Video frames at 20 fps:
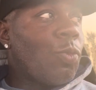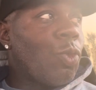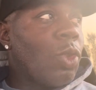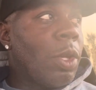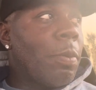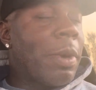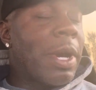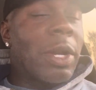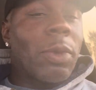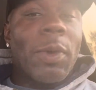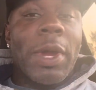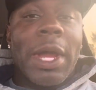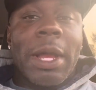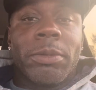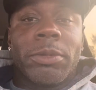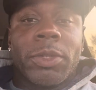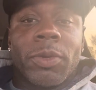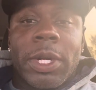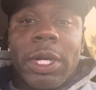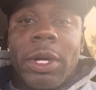by the way, I'm
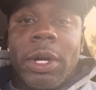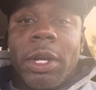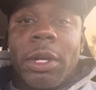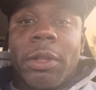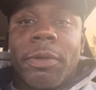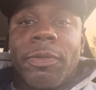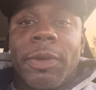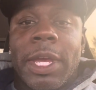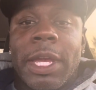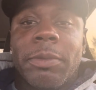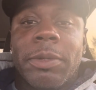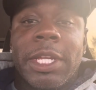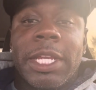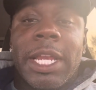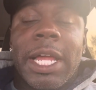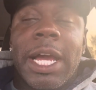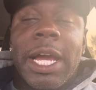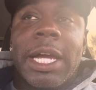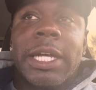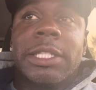Terrell, Hall of Fame,
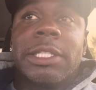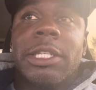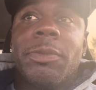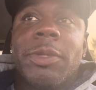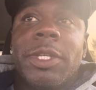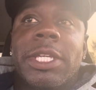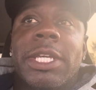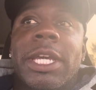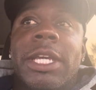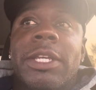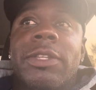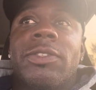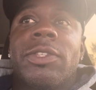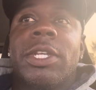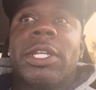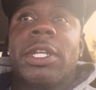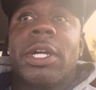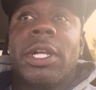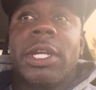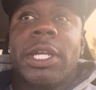D-Line, TBKC,
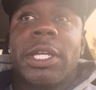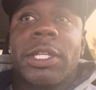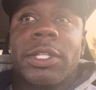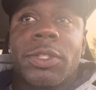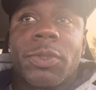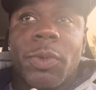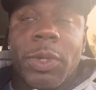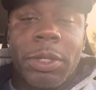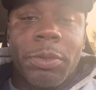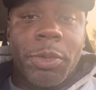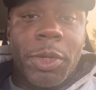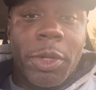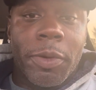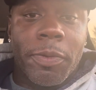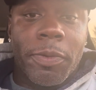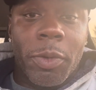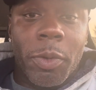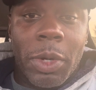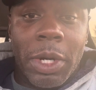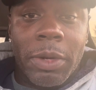and all that sweet,
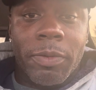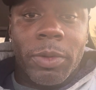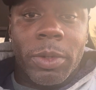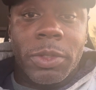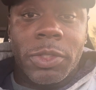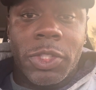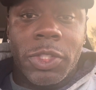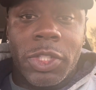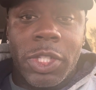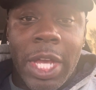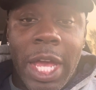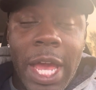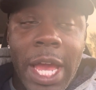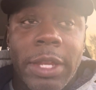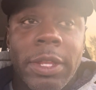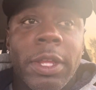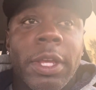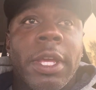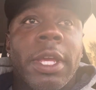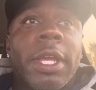beautiful, wonderful shit.
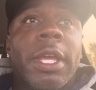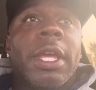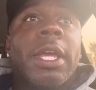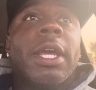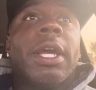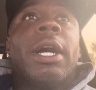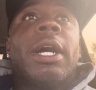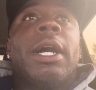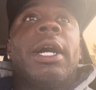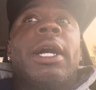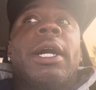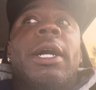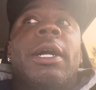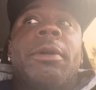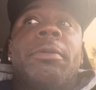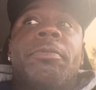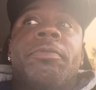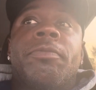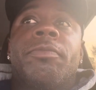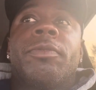
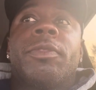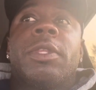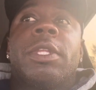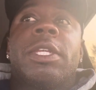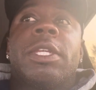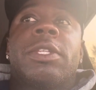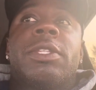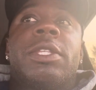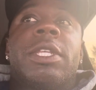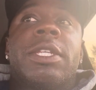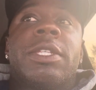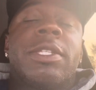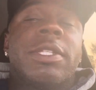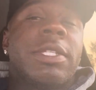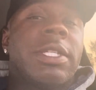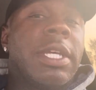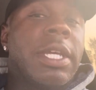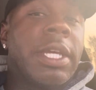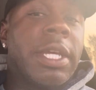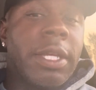Um, this, this
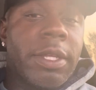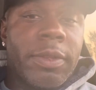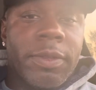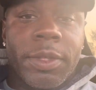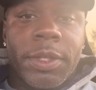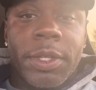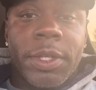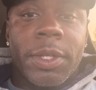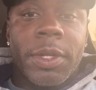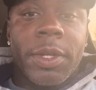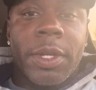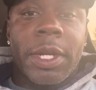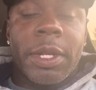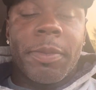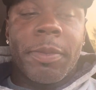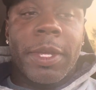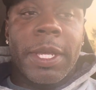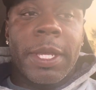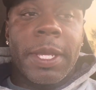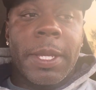is it. You know what I
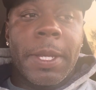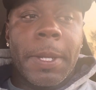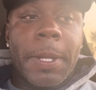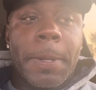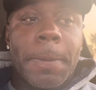mean?